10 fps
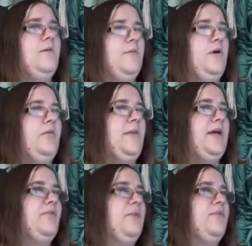on
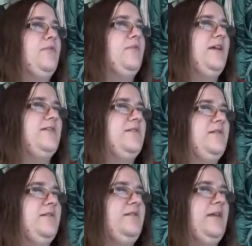my Rebels
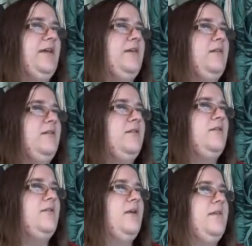Legends thing.
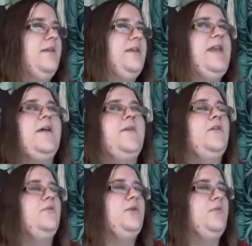So I think, yeah,
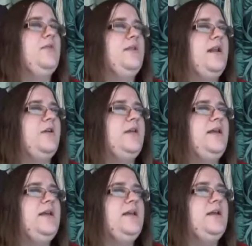there was an
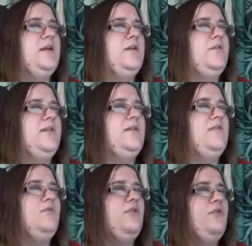area here. This
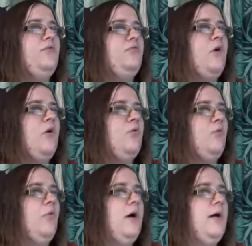is where the
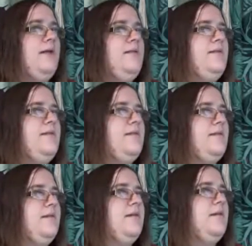throne
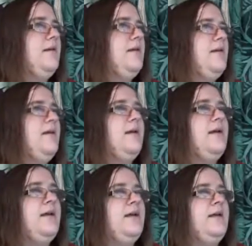was,
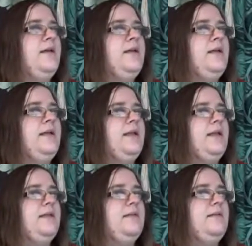and
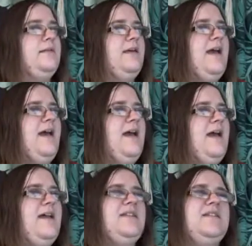like
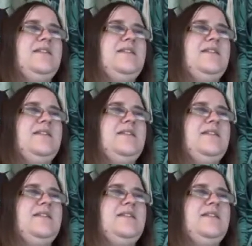that.